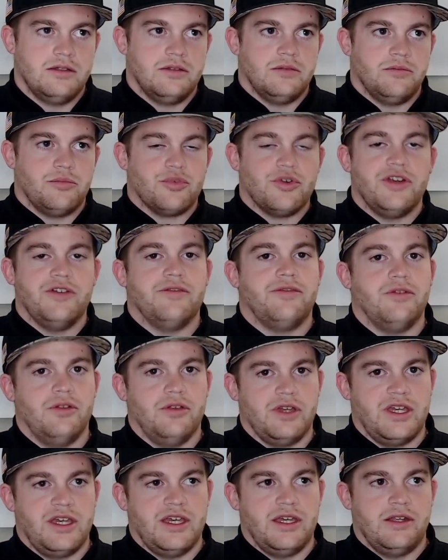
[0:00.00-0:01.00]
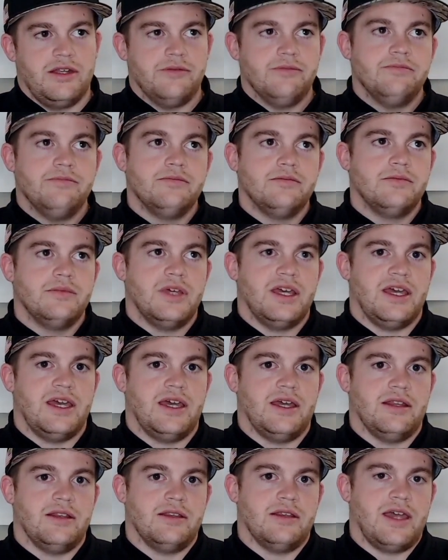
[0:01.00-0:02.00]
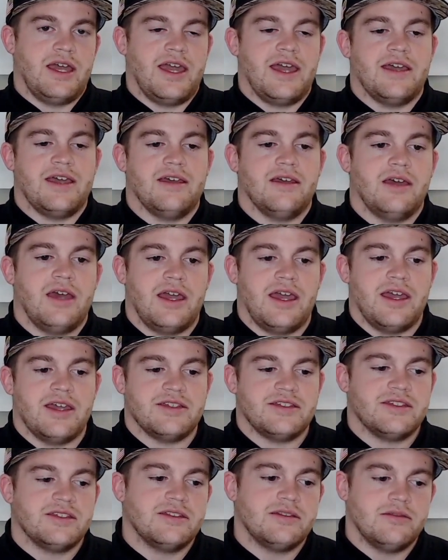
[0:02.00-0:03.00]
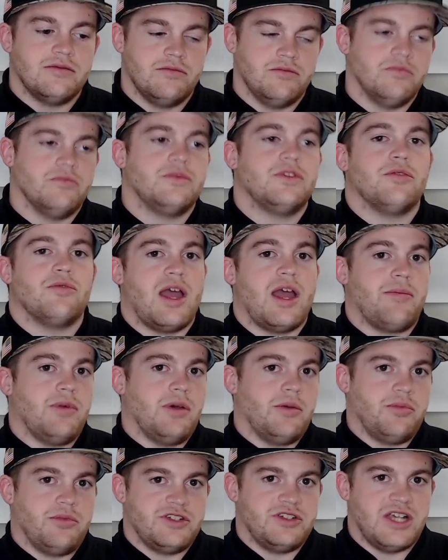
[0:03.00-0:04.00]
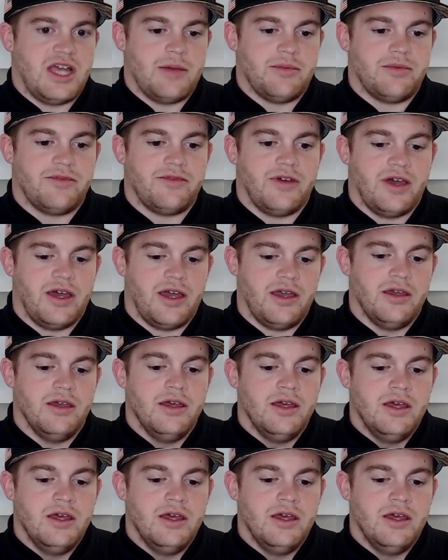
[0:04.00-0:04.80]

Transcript: Printful again. And I guess to wrap up with Shopify,